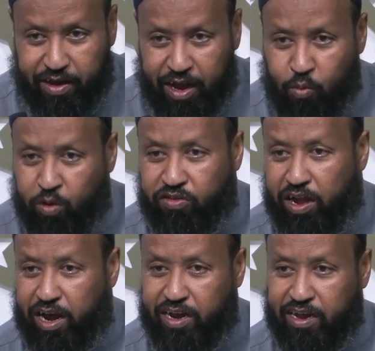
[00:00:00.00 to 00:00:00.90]
it wasn't
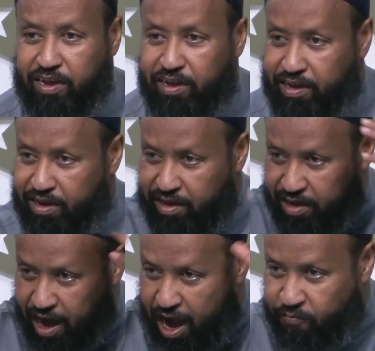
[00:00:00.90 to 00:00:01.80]
like
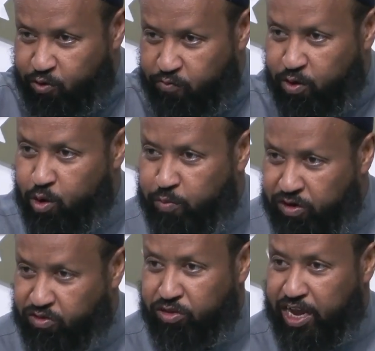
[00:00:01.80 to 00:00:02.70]
the Afro of our
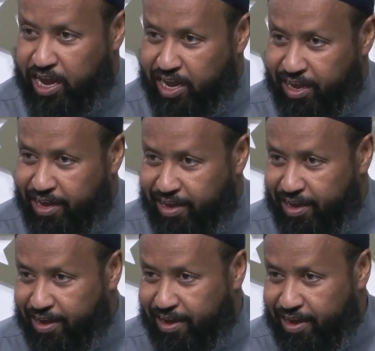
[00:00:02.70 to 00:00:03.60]
boys today.
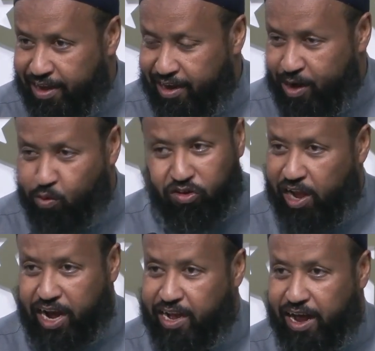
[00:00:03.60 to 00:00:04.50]
It wasn't
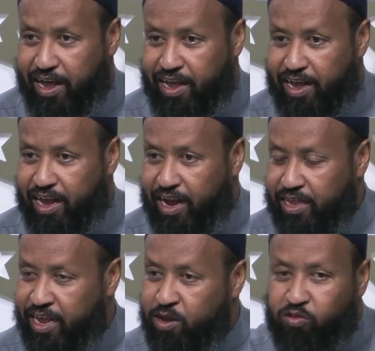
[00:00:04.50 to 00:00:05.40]
like that.
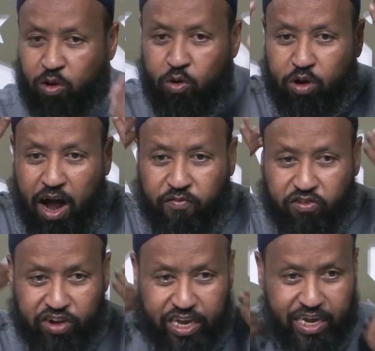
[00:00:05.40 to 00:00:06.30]
They used to look
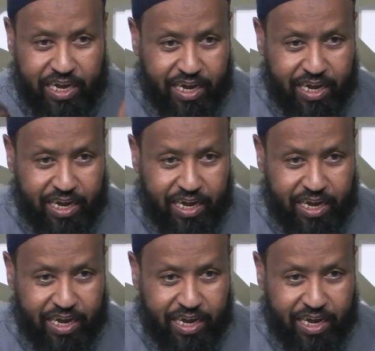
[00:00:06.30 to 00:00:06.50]
after it.